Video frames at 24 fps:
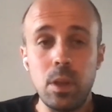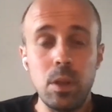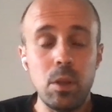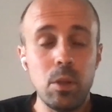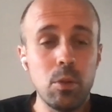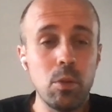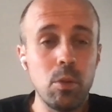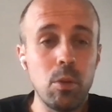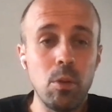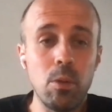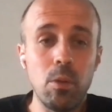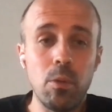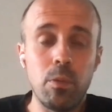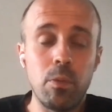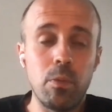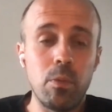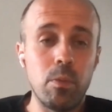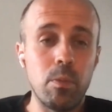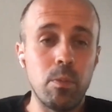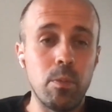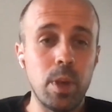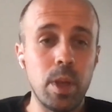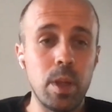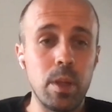solve
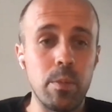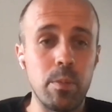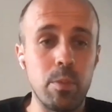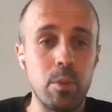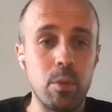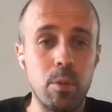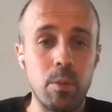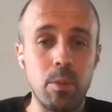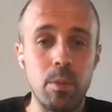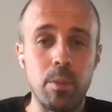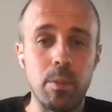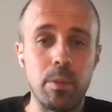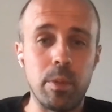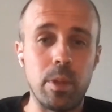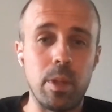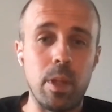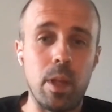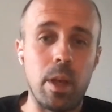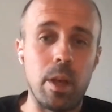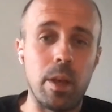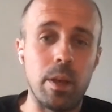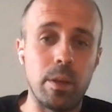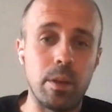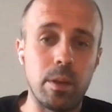many problems
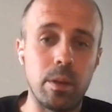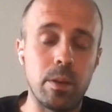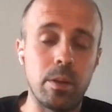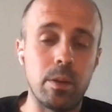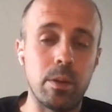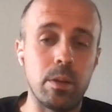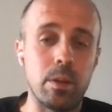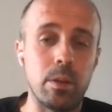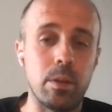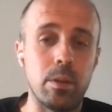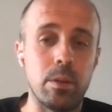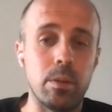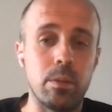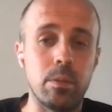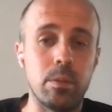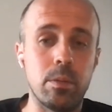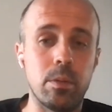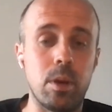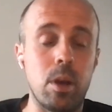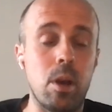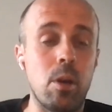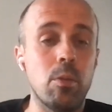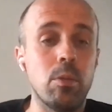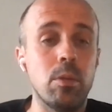like
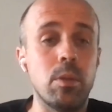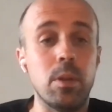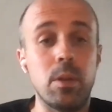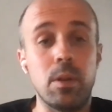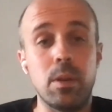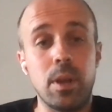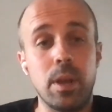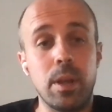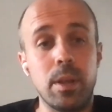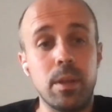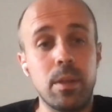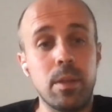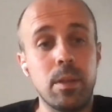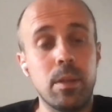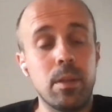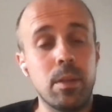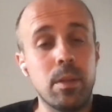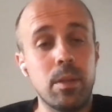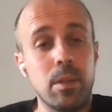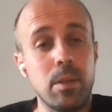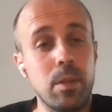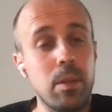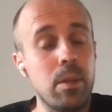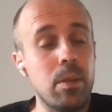how integrate
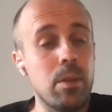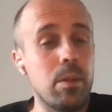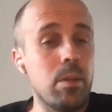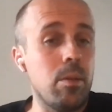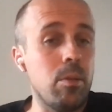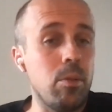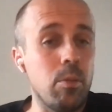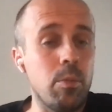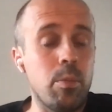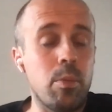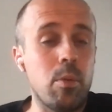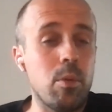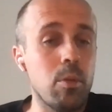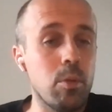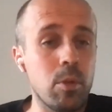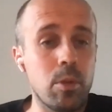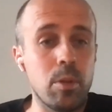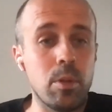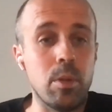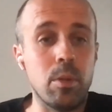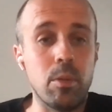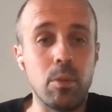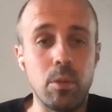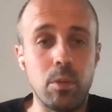this new
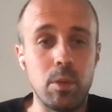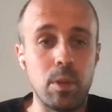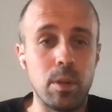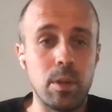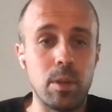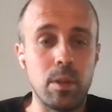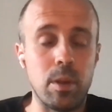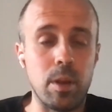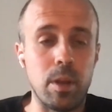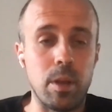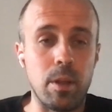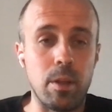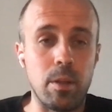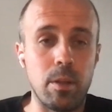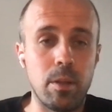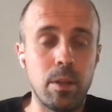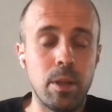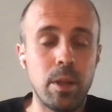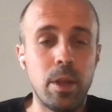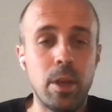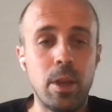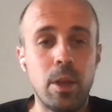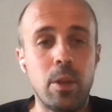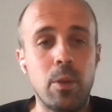project into test trail.
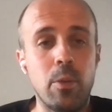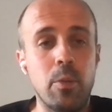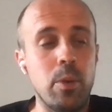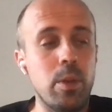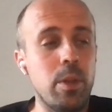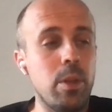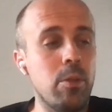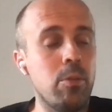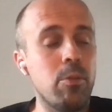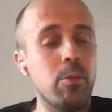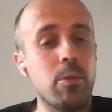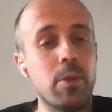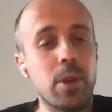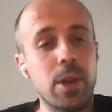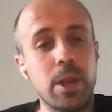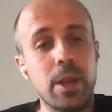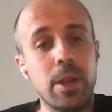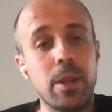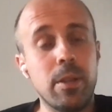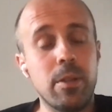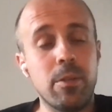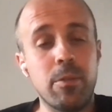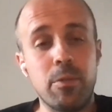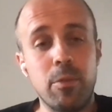We need to
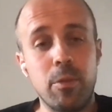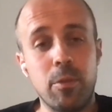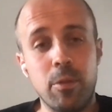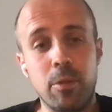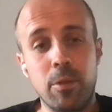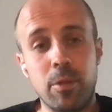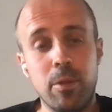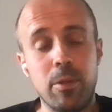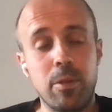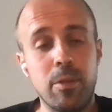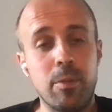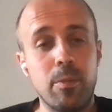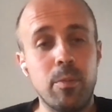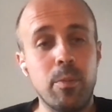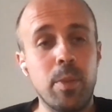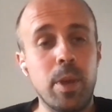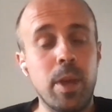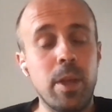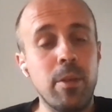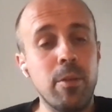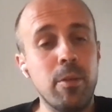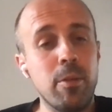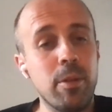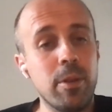create first
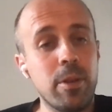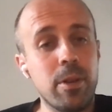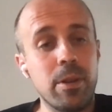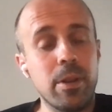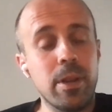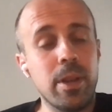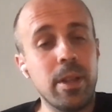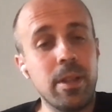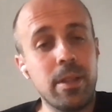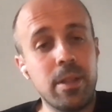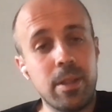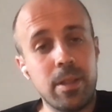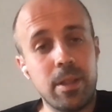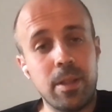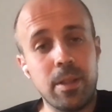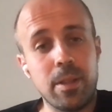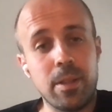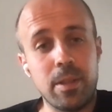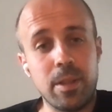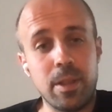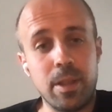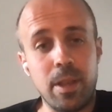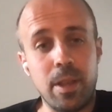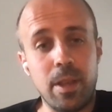manually create test
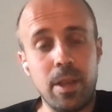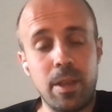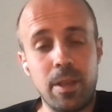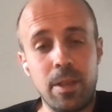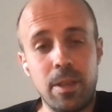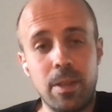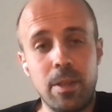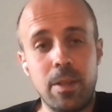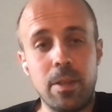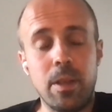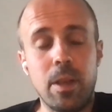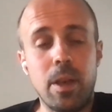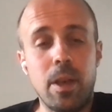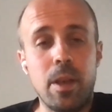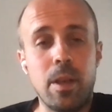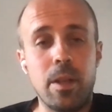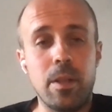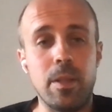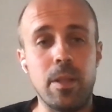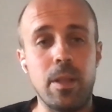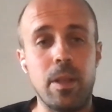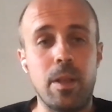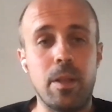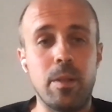case,
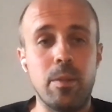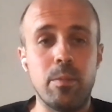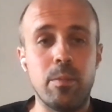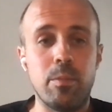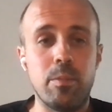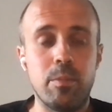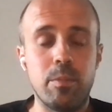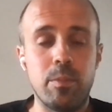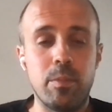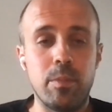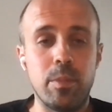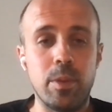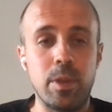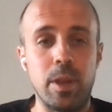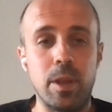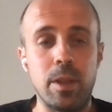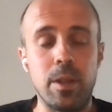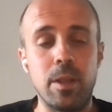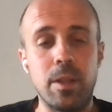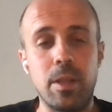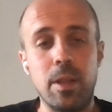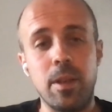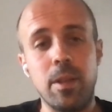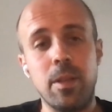then get
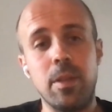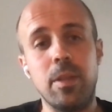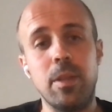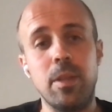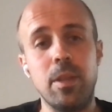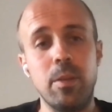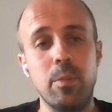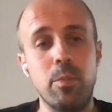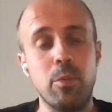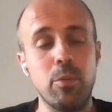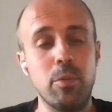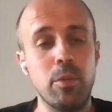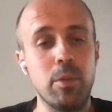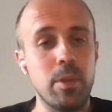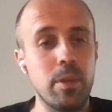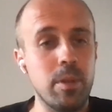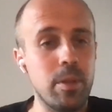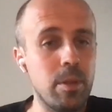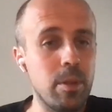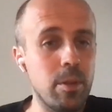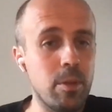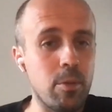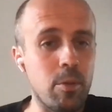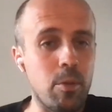it ID, put it in
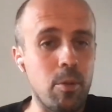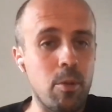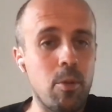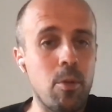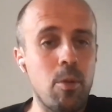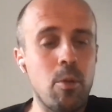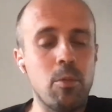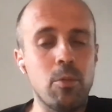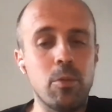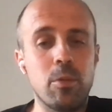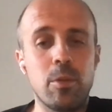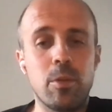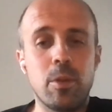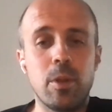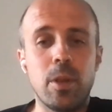the code.